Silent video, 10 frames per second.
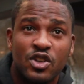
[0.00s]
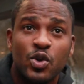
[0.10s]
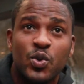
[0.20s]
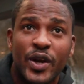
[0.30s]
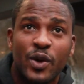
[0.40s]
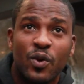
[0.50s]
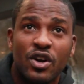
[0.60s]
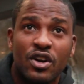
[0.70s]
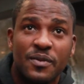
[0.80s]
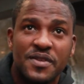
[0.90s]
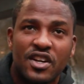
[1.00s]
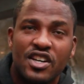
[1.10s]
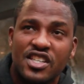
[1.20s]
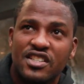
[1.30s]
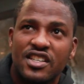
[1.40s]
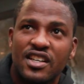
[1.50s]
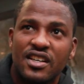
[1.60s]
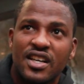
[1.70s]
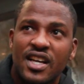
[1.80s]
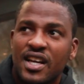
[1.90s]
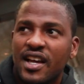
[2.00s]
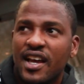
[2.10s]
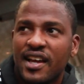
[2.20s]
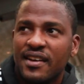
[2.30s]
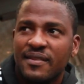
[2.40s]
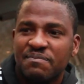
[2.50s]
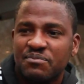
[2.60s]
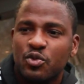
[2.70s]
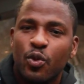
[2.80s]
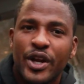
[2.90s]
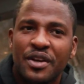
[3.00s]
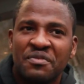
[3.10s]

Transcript: U20 World Cups in Argentina and win